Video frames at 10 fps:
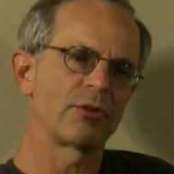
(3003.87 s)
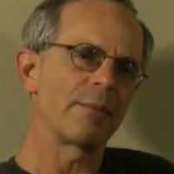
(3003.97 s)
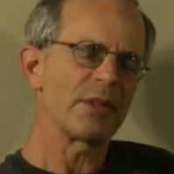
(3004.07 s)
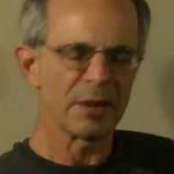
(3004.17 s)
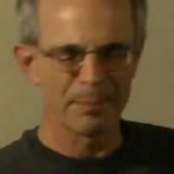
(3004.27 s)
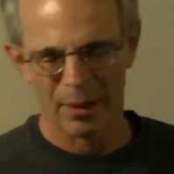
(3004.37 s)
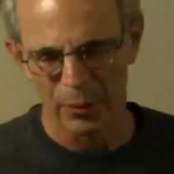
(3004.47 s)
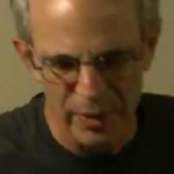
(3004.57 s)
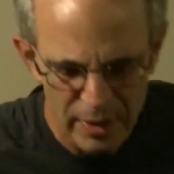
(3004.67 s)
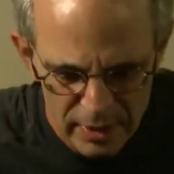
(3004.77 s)
there's something
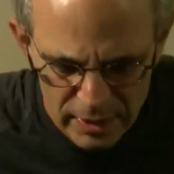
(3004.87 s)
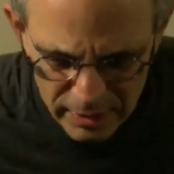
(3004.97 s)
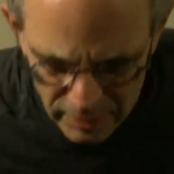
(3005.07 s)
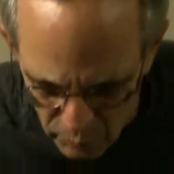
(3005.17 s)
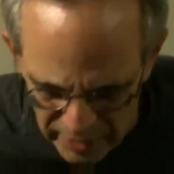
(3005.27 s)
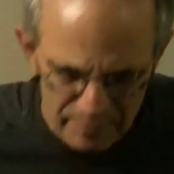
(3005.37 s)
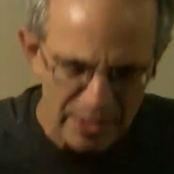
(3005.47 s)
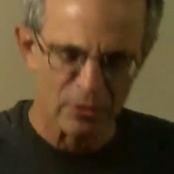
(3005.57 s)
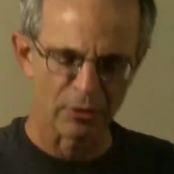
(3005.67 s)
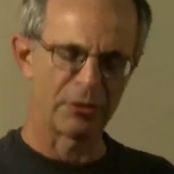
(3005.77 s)
about when I'm
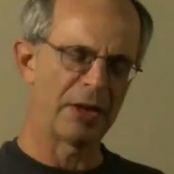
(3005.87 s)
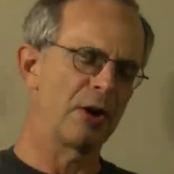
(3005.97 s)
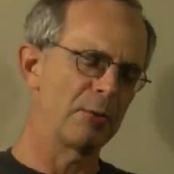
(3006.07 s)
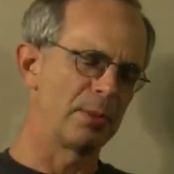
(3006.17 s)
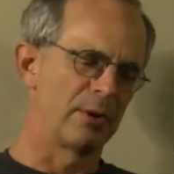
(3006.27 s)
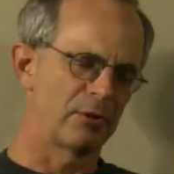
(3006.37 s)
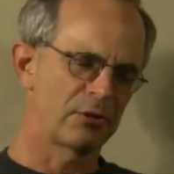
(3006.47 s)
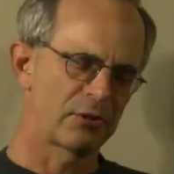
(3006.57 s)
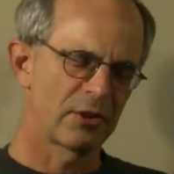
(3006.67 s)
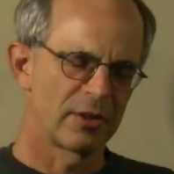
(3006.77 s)
there as a
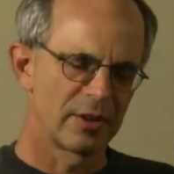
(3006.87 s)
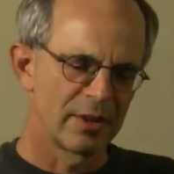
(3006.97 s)
therapist,